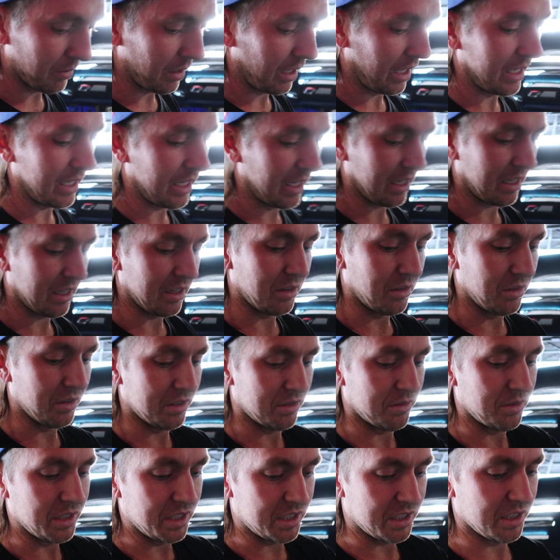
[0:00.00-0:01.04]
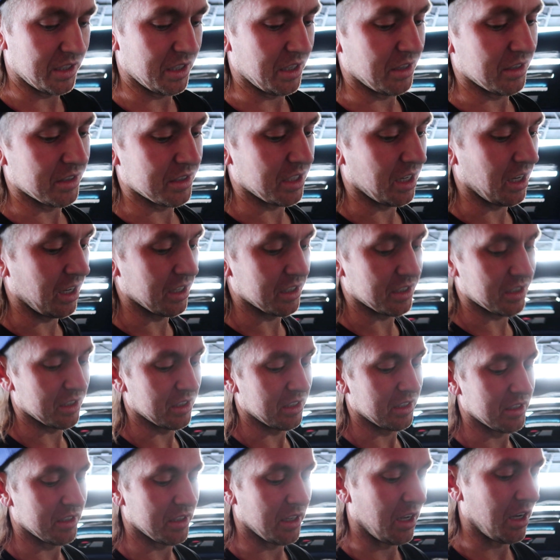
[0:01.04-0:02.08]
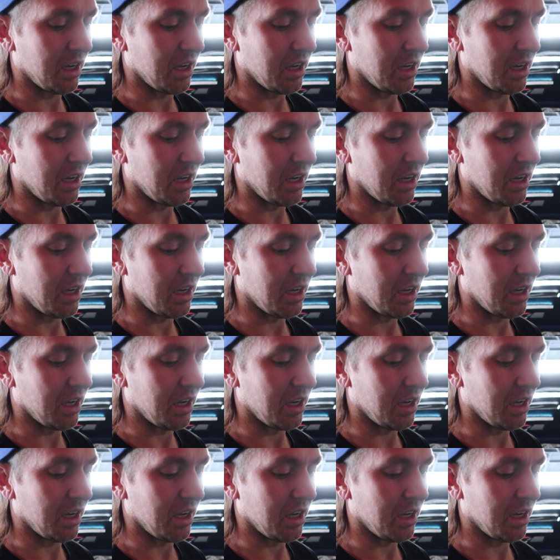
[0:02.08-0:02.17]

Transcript: Mine, I can always reach in there and touch and it's